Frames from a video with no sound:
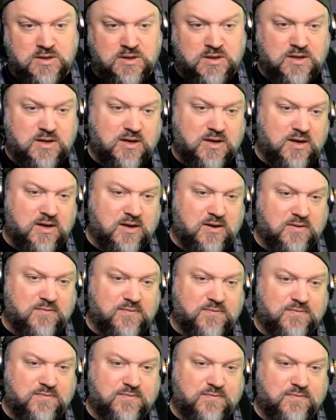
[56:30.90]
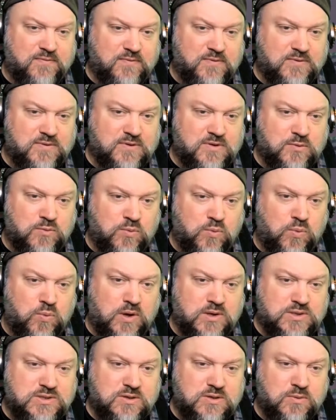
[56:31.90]
I have the
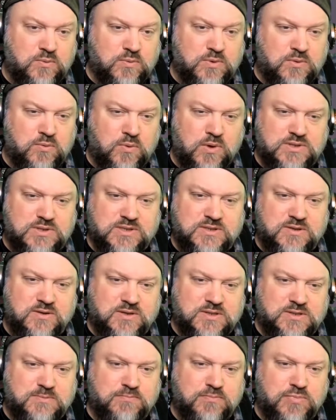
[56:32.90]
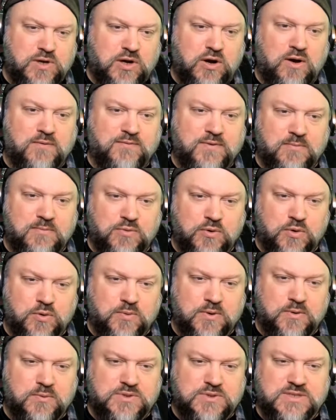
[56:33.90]
Ouachita's Coffee
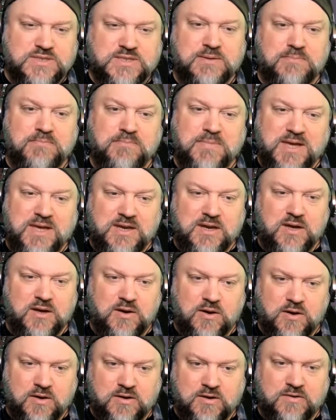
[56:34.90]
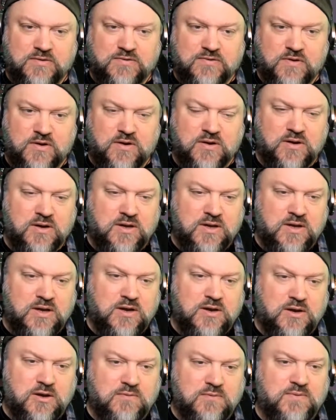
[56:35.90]
Brewery, which is in Mena, Arkansas,
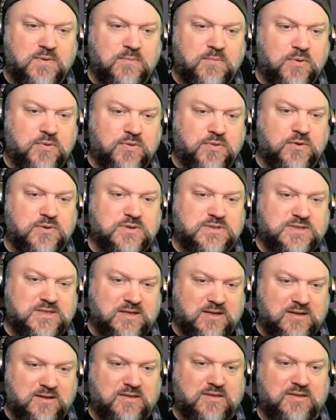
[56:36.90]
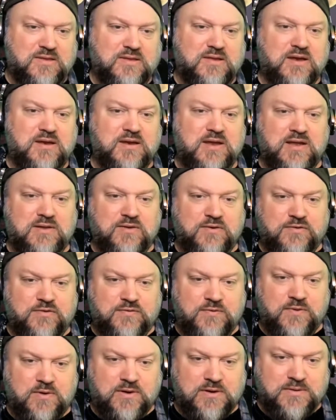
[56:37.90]
November 13th, and that looks
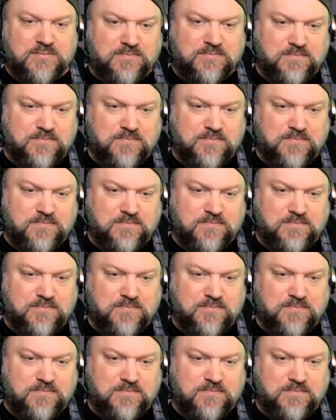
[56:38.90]
fun.